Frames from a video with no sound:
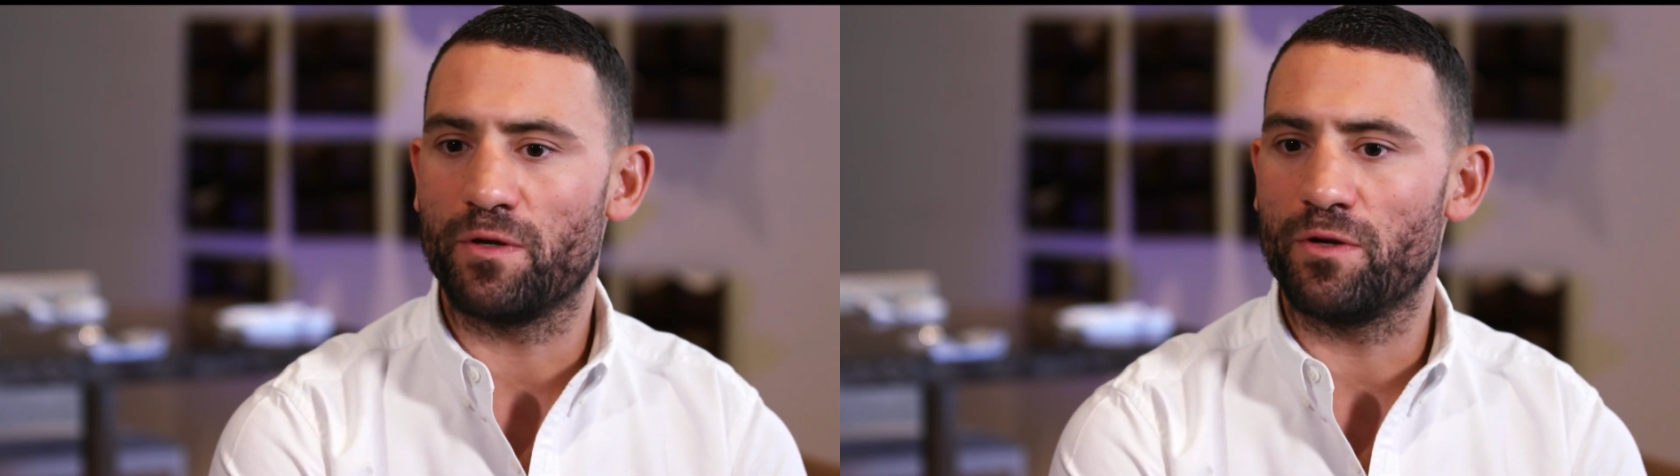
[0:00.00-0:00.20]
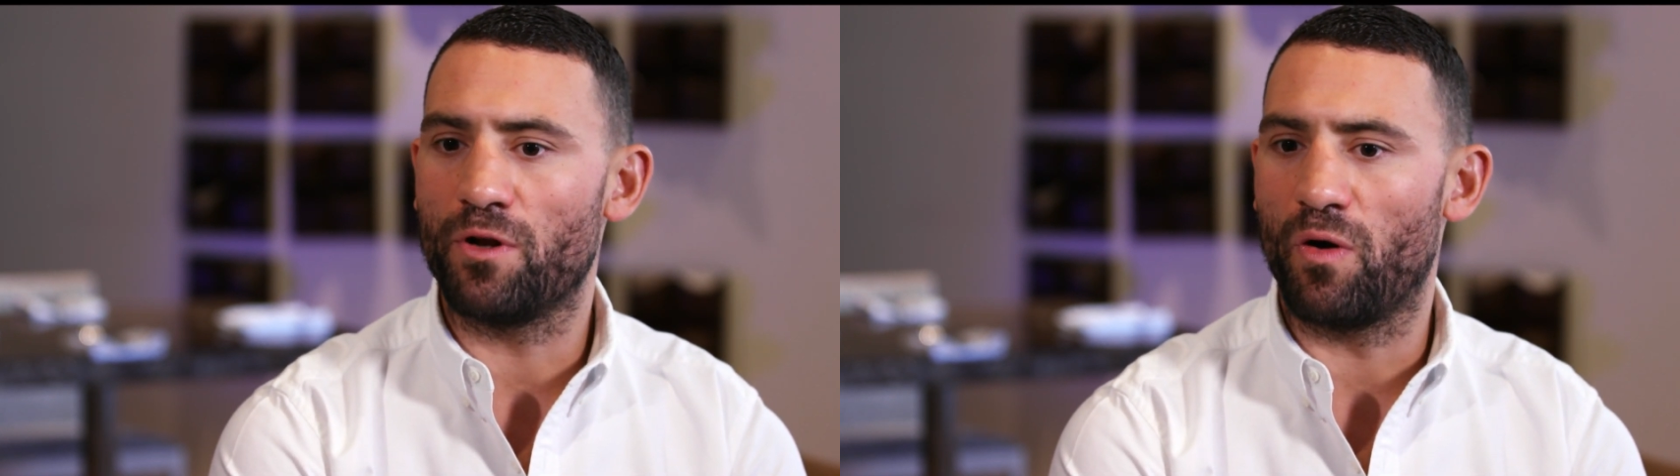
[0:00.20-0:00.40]

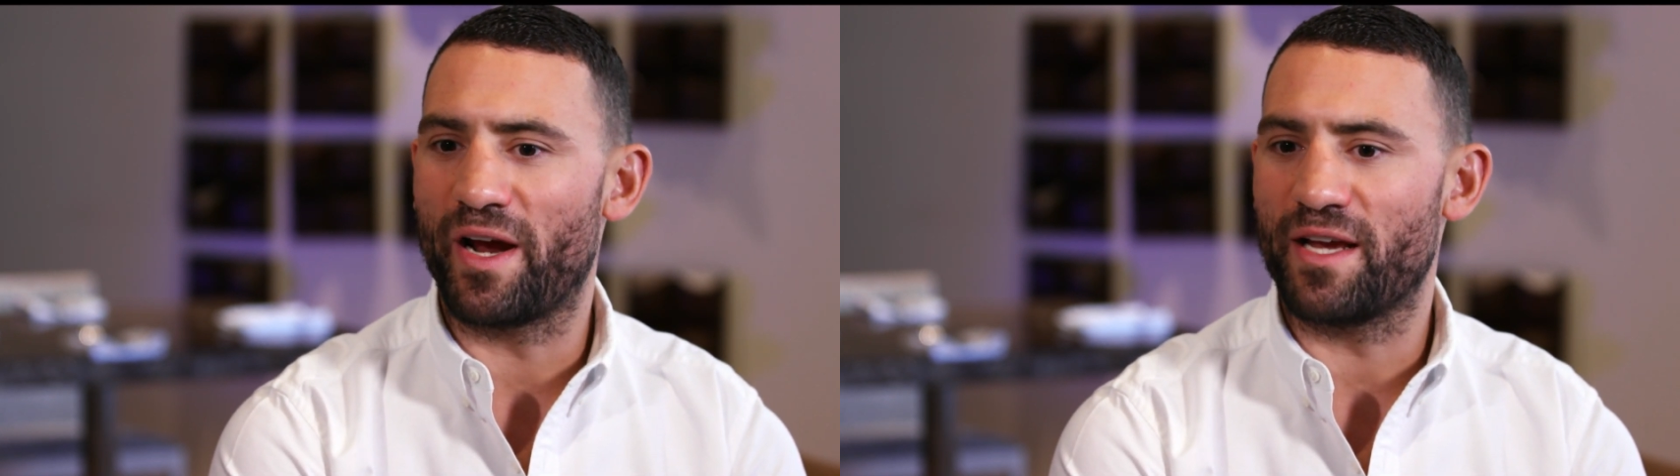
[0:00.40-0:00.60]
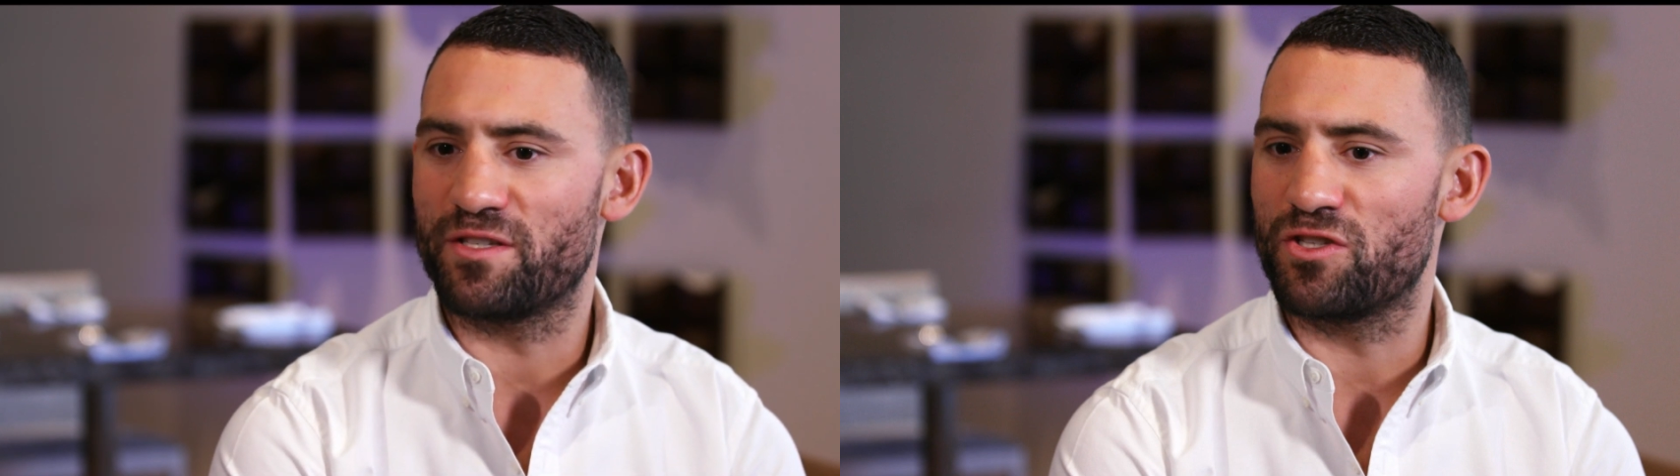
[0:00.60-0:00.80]
you know,
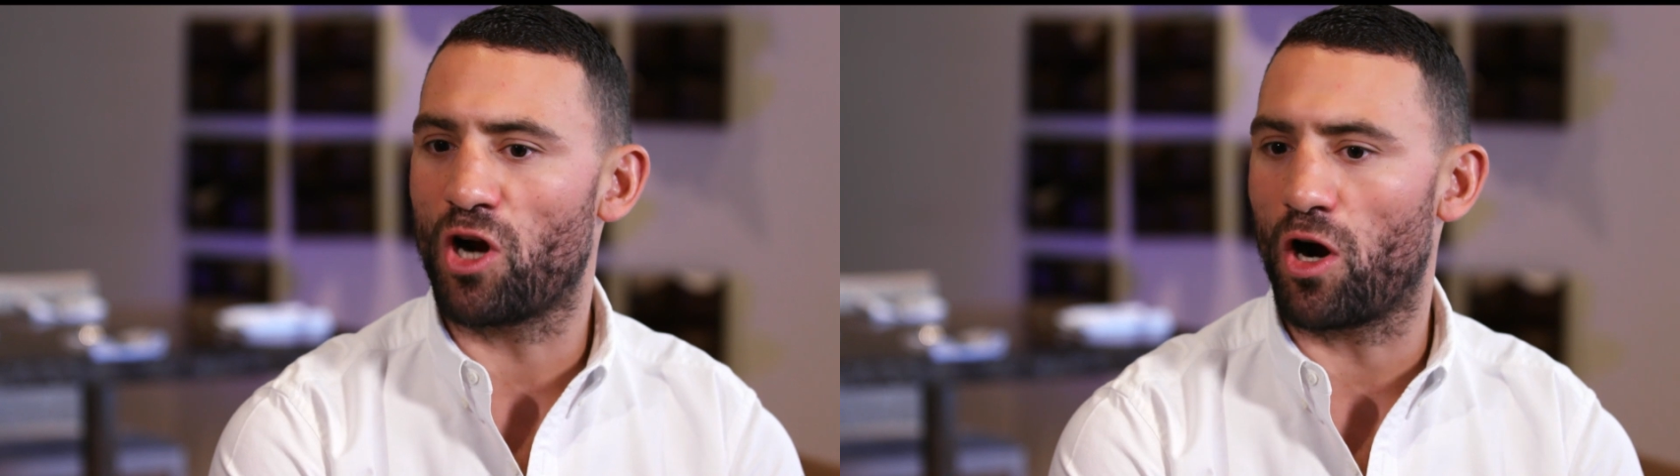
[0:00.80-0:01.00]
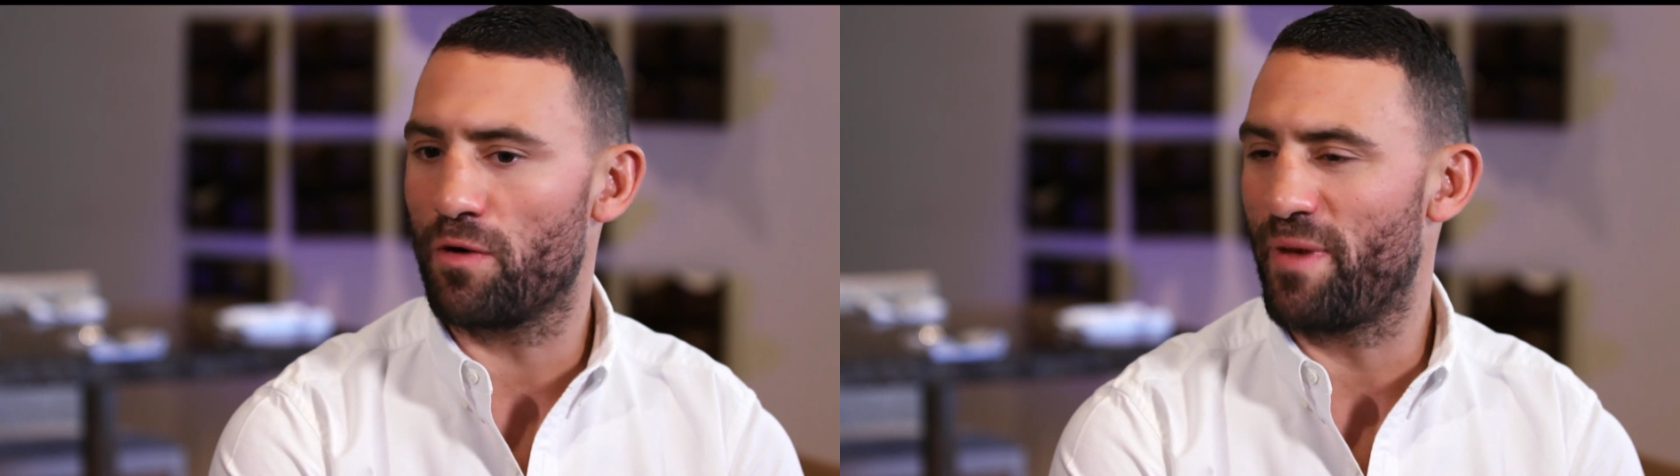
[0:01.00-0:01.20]
I guess it's
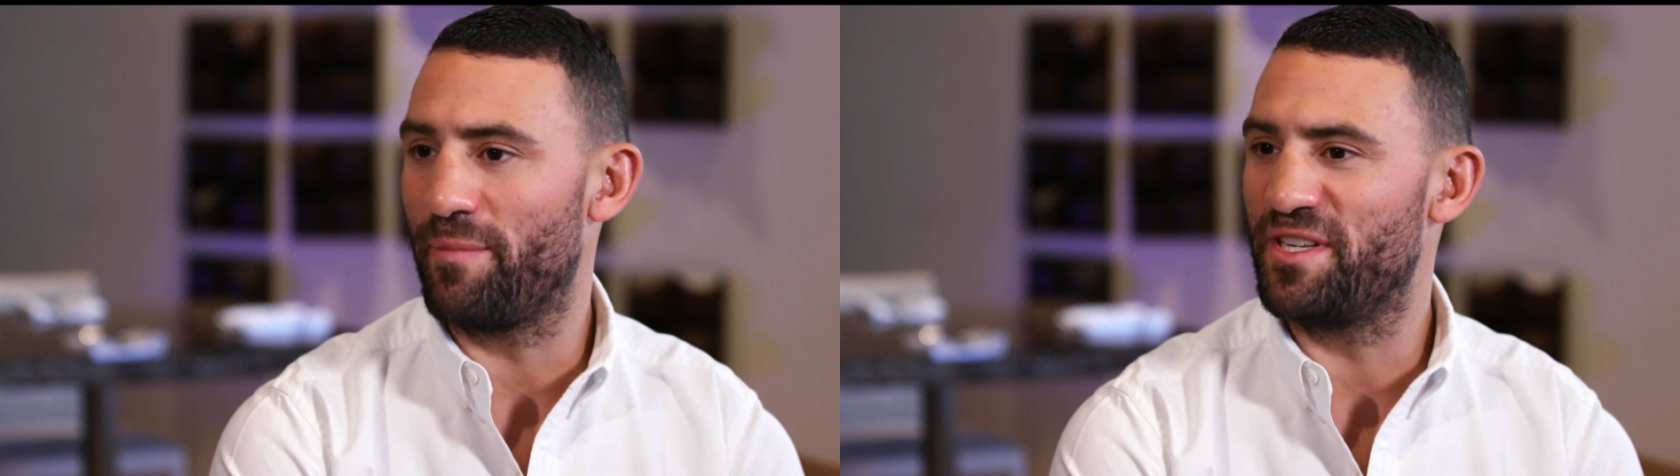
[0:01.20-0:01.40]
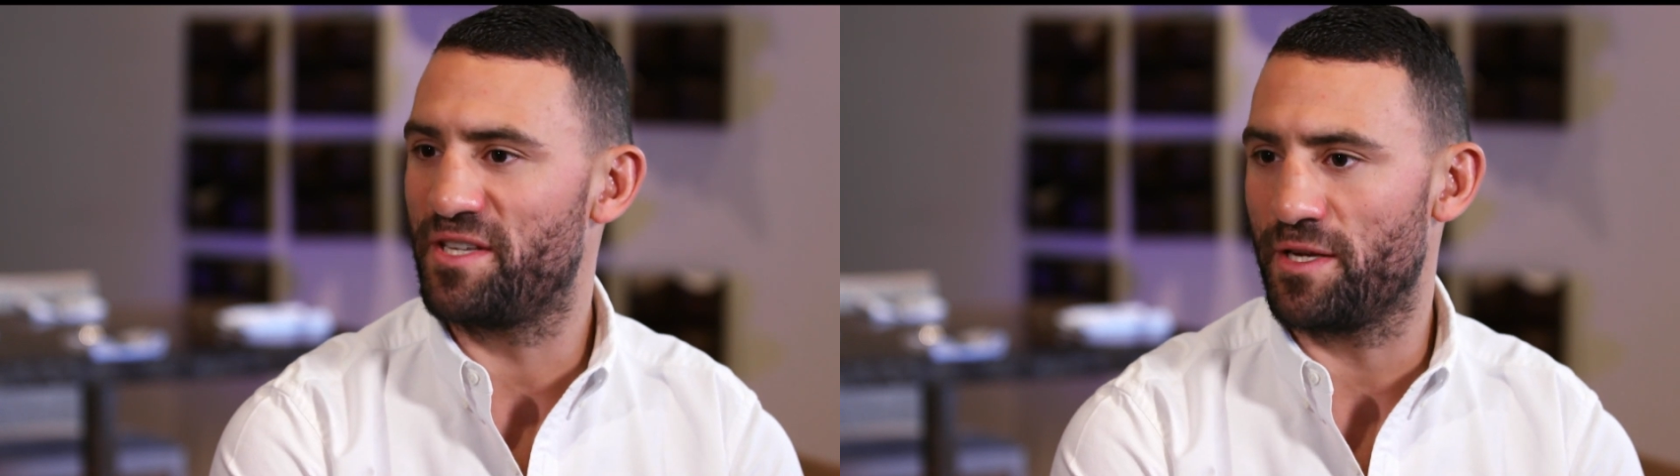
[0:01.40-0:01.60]
hard
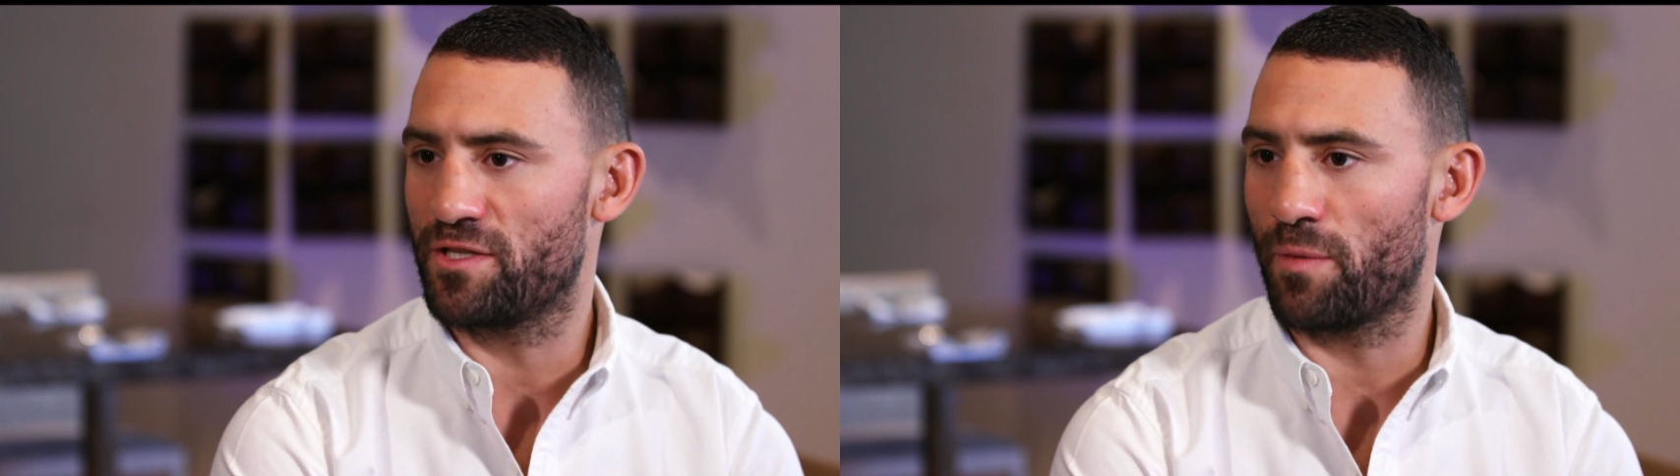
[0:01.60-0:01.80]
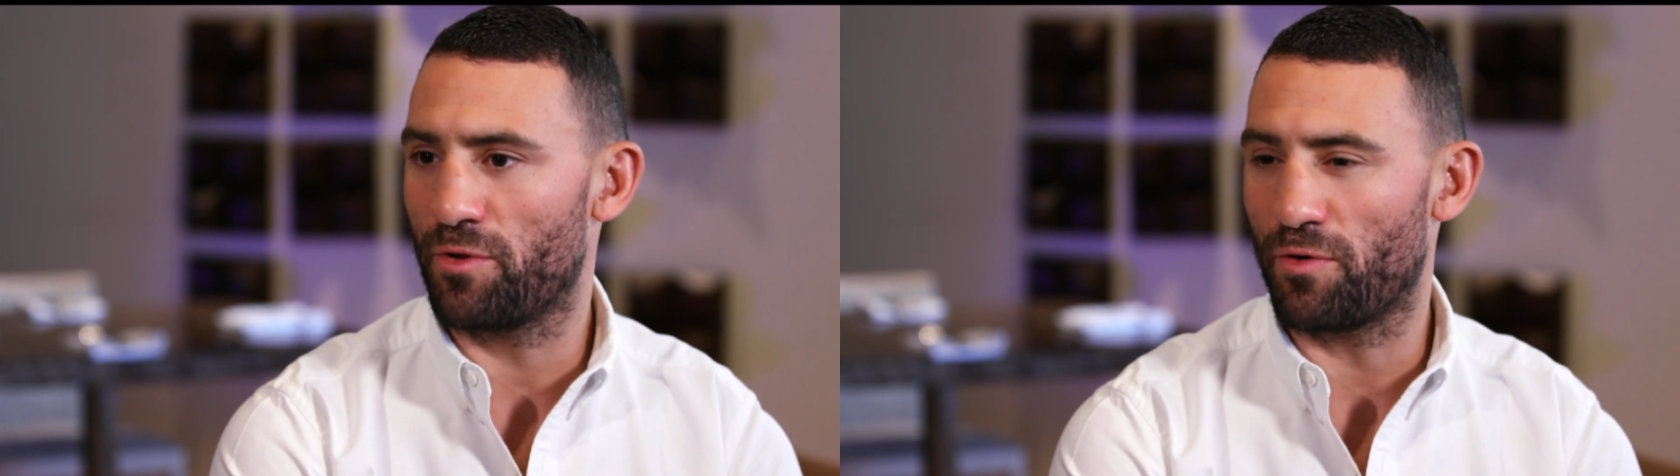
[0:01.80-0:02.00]
maybe seeing
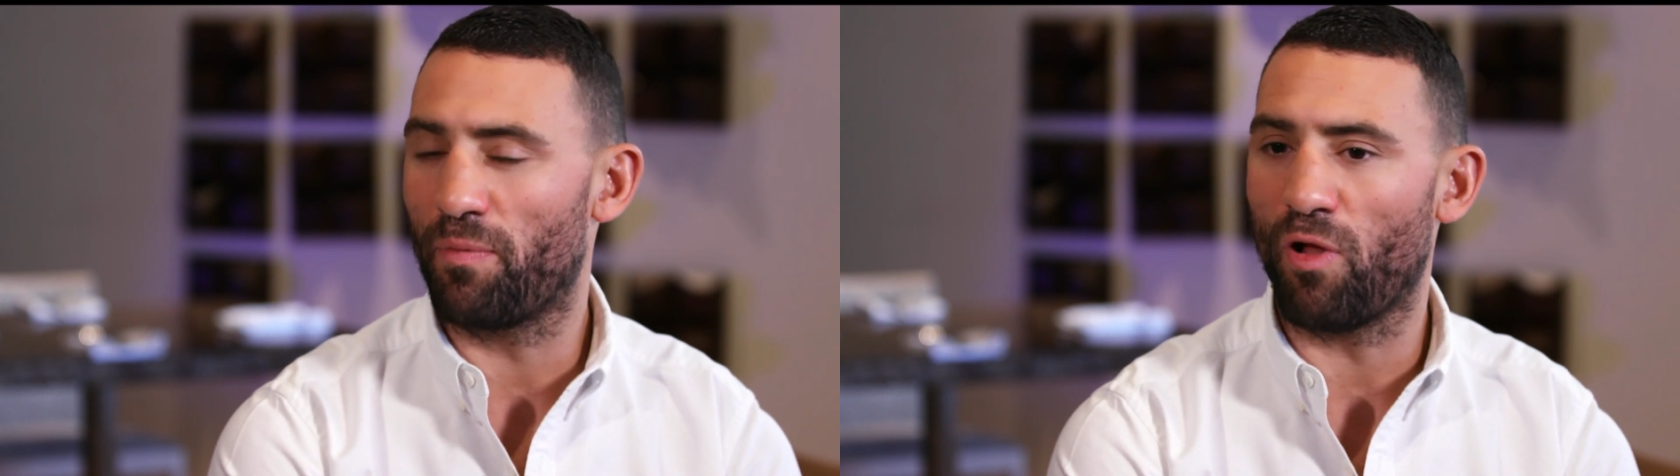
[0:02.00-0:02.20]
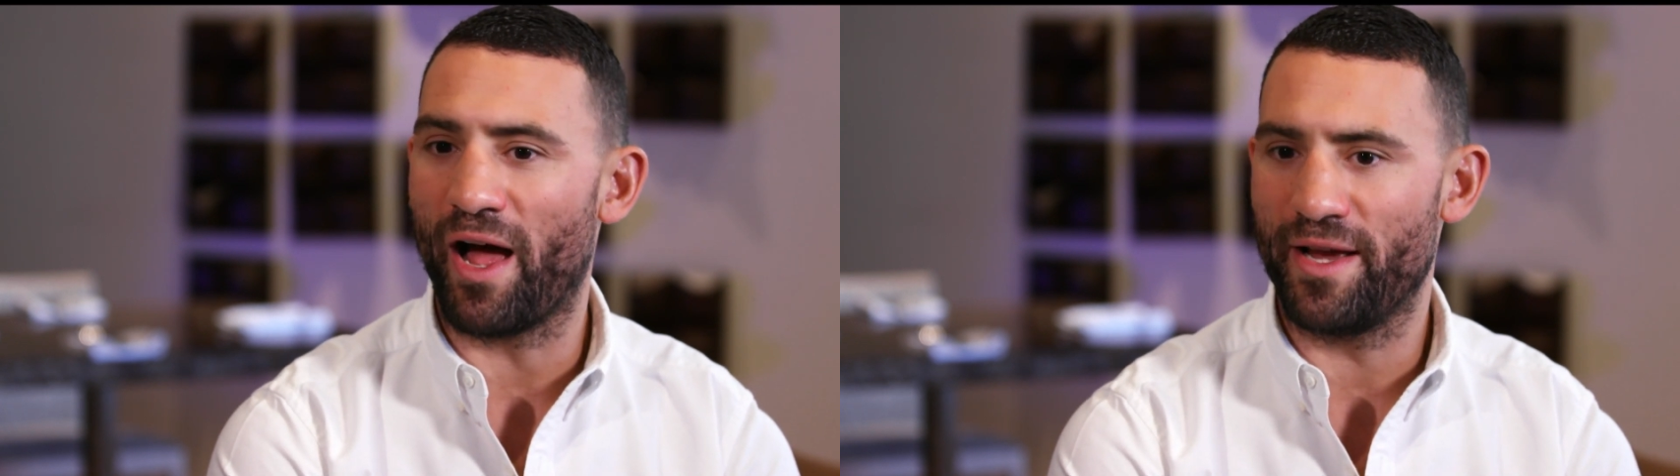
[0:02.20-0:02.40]
some of the
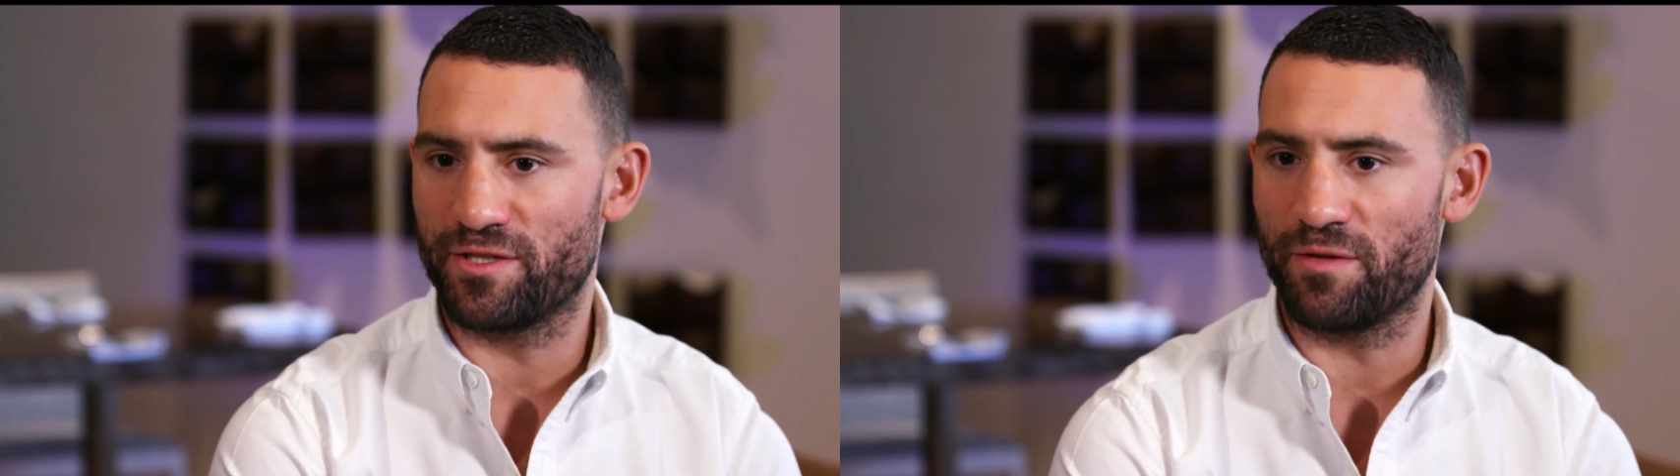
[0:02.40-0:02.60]
replies